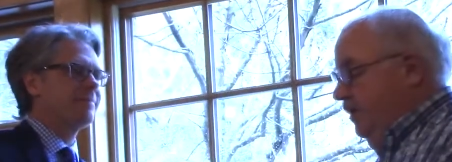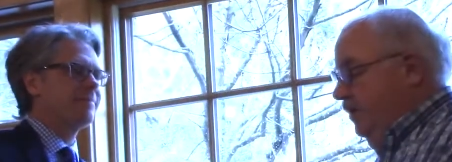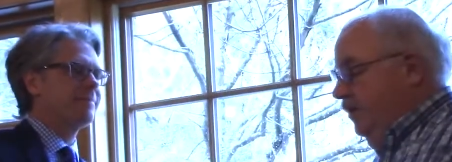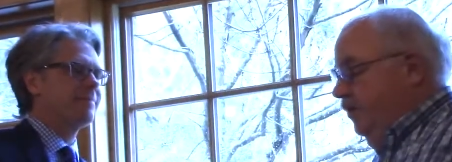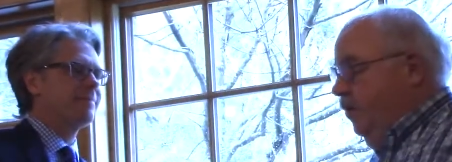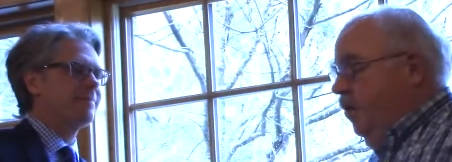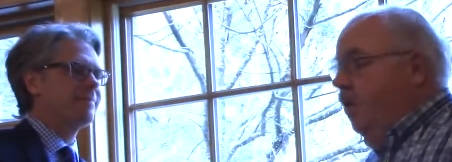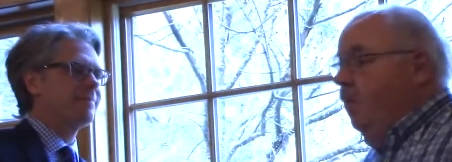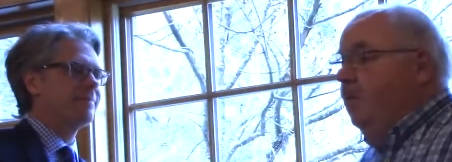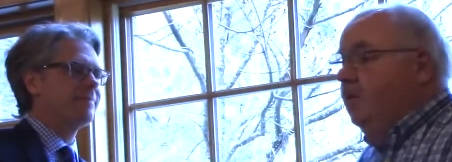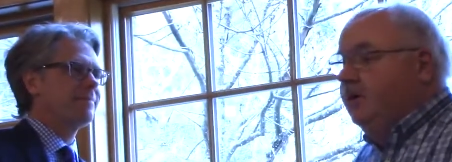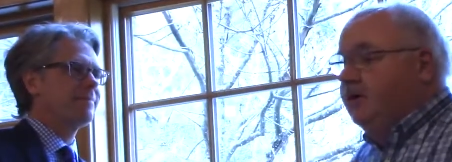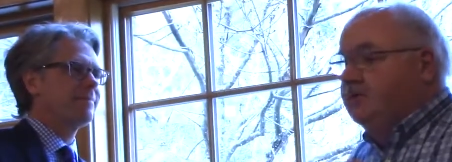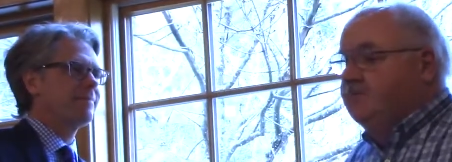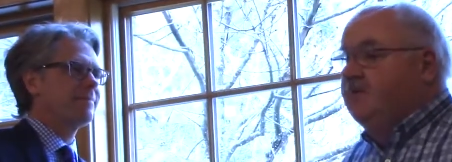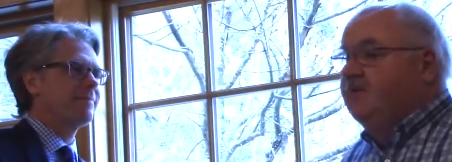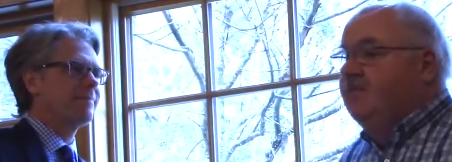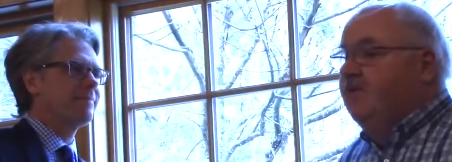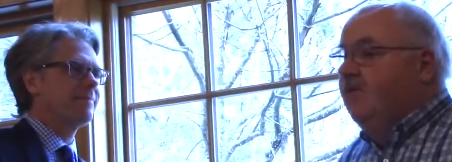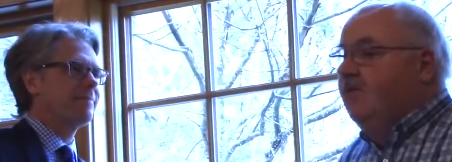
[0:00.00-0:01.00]
Speaker 1: Colebrook has
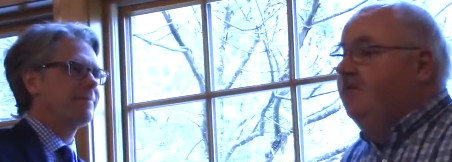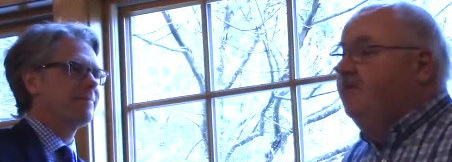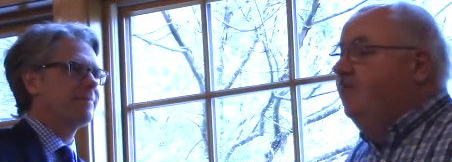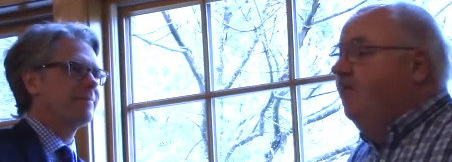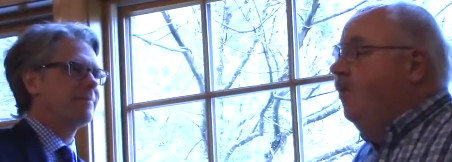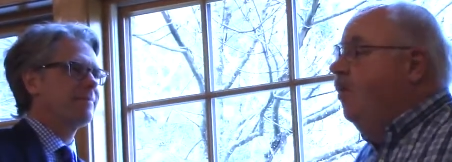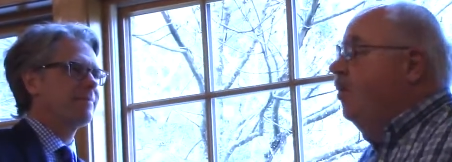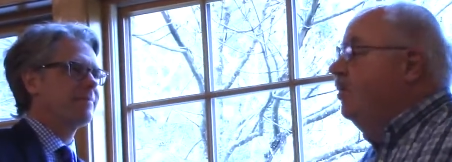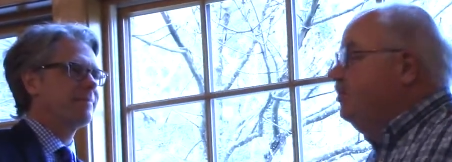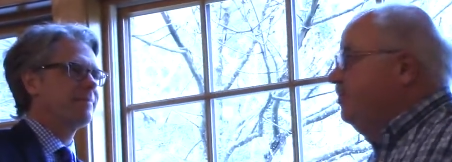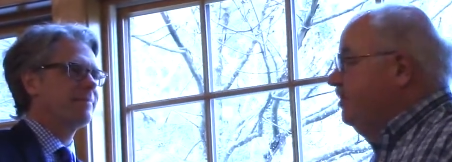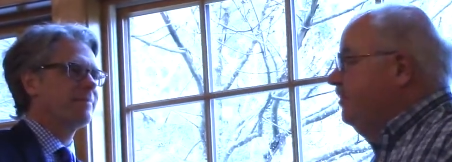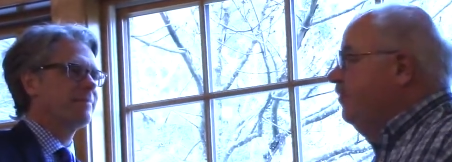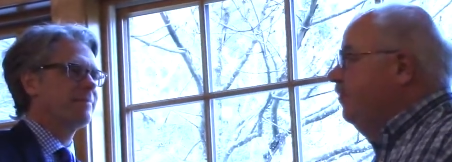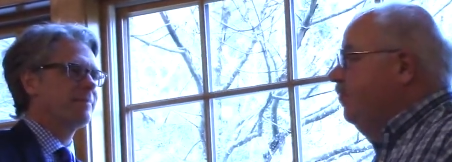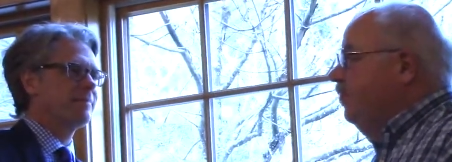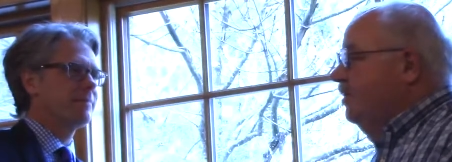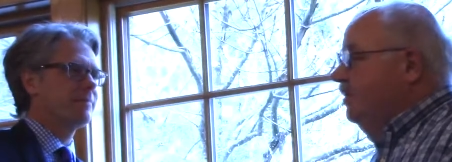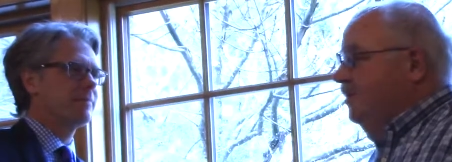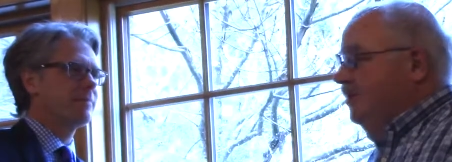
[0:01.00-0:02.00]
been very
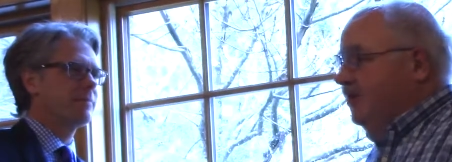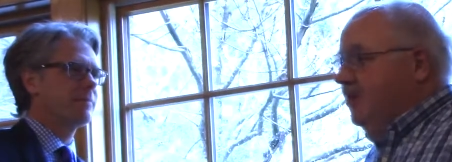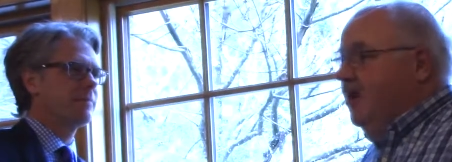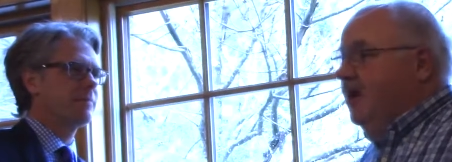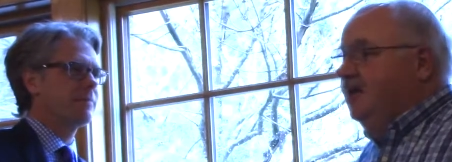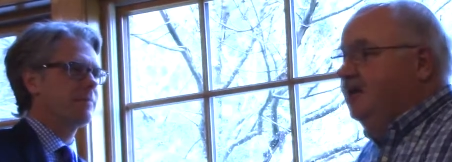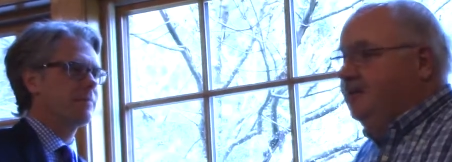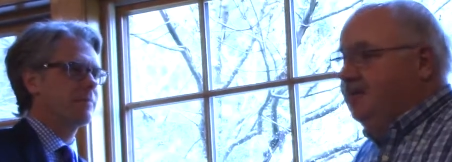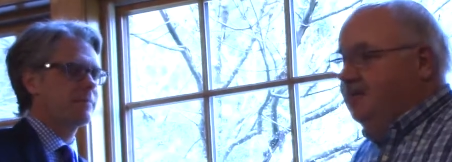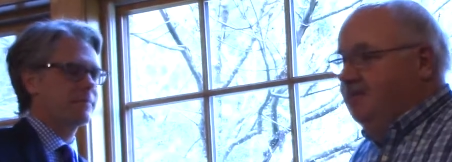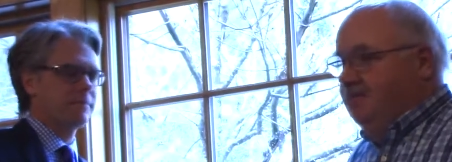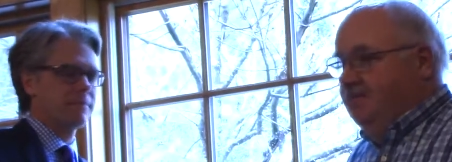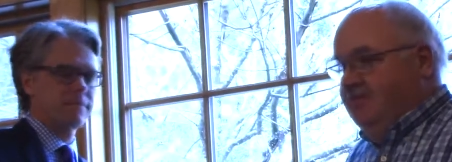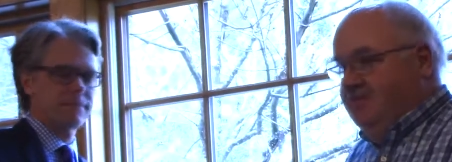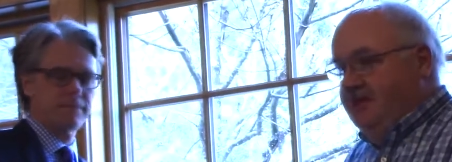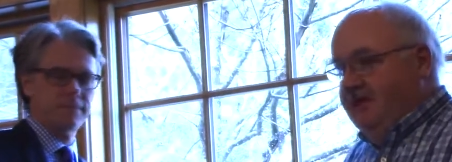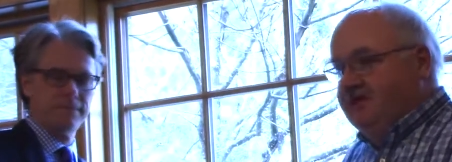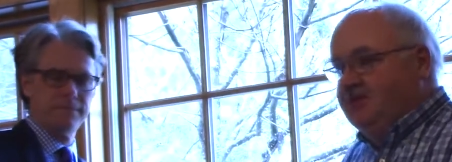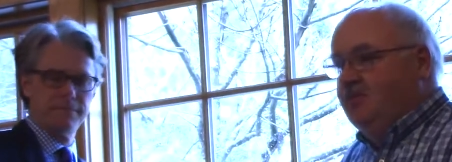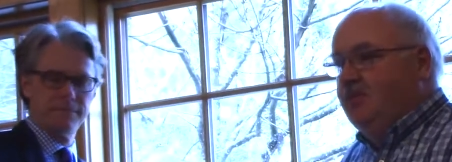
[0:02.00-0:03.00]
fortunate with a lot of
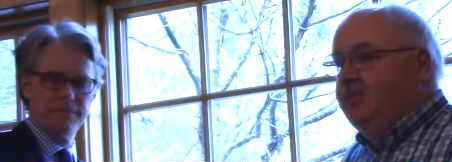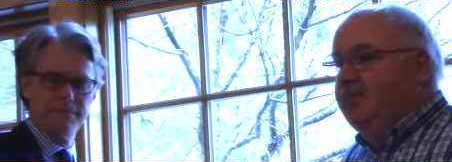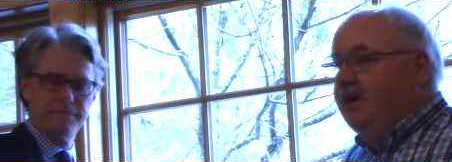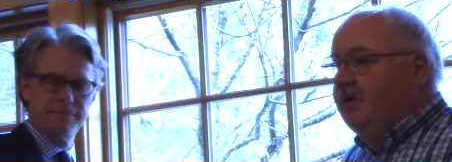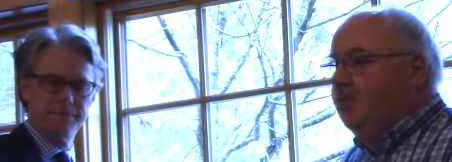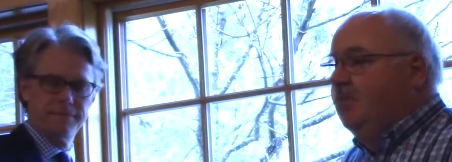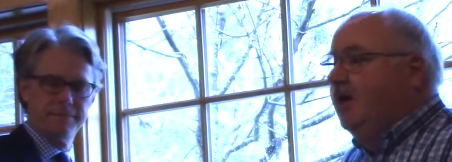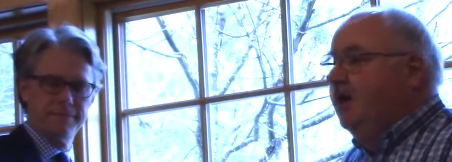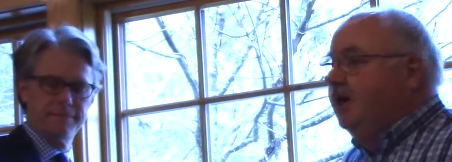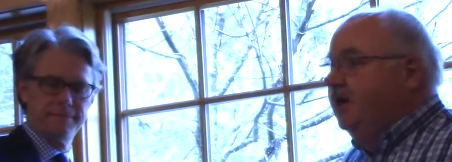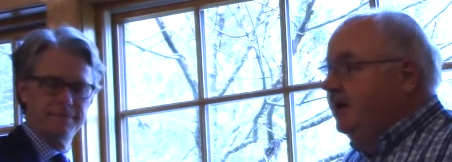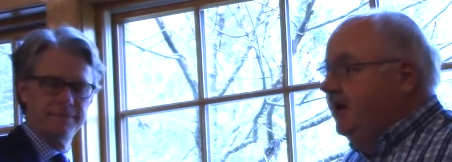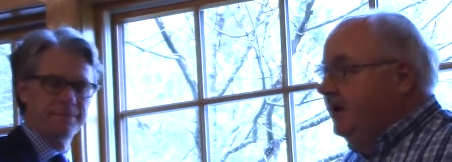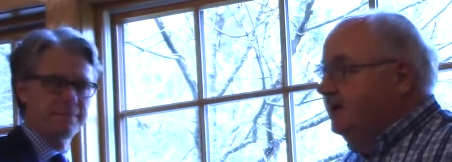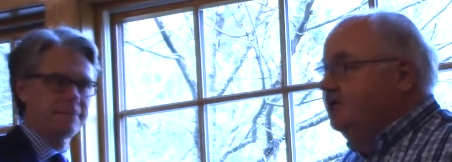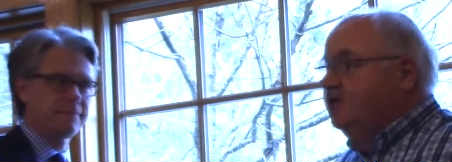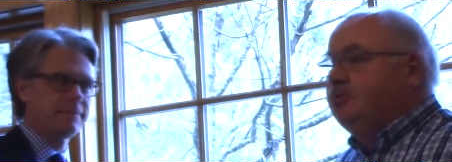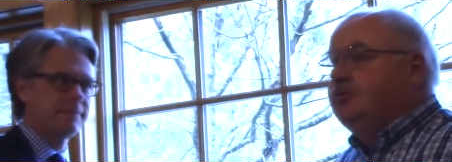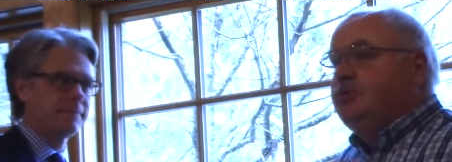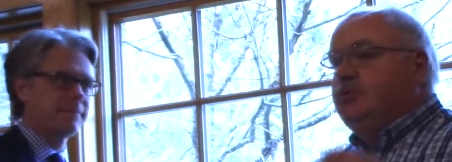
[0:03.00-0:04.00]
things that were being
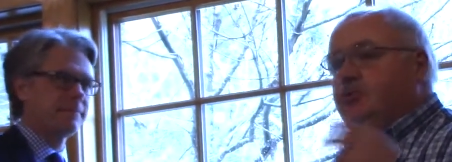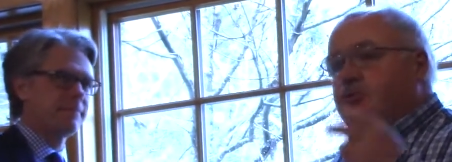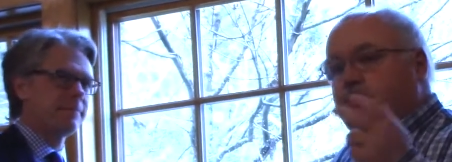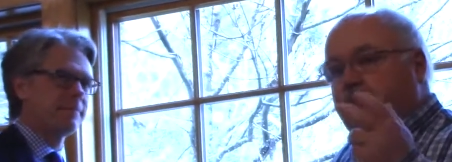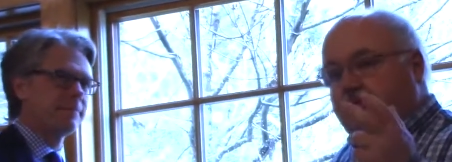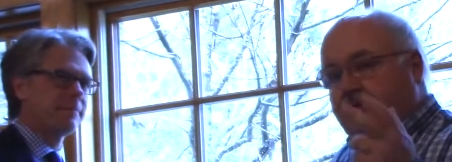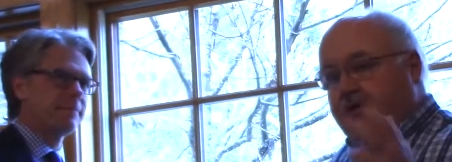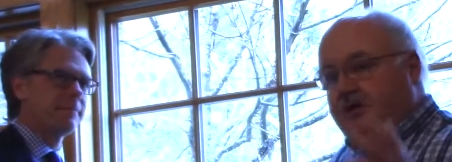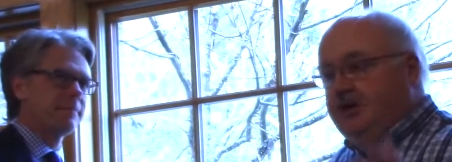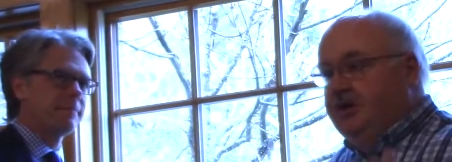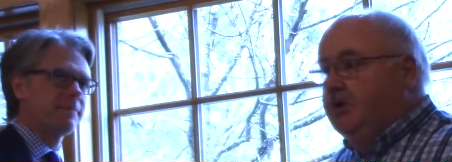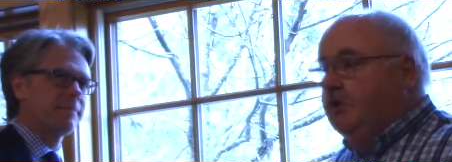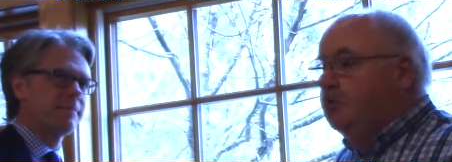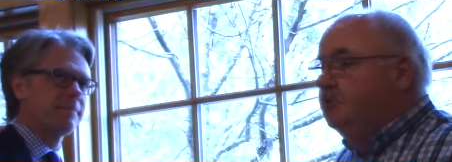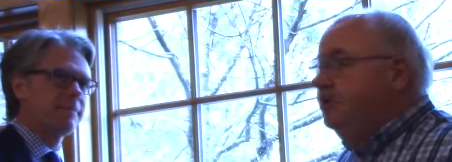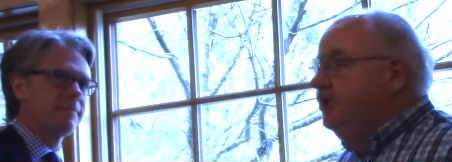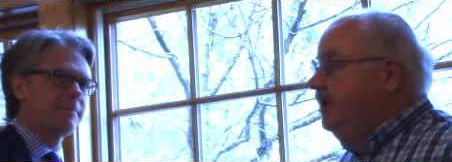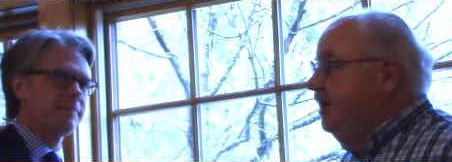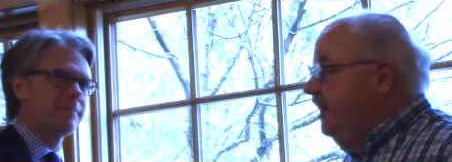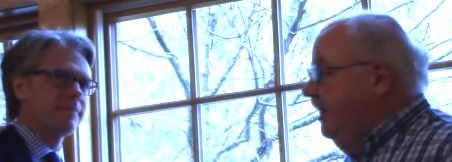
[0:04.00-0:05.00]
recognized through DOT,